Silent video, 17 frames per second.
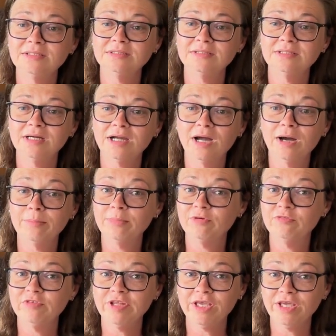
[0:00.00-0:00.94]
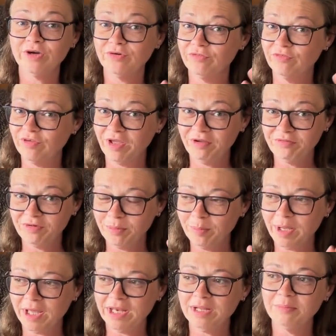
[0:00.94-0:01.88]
the cup of tea of
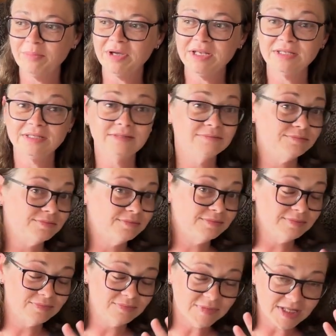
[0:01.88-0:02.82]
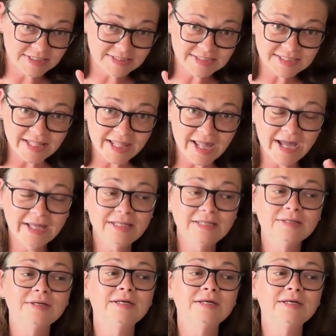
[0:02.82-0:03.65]
everybody, but that's that.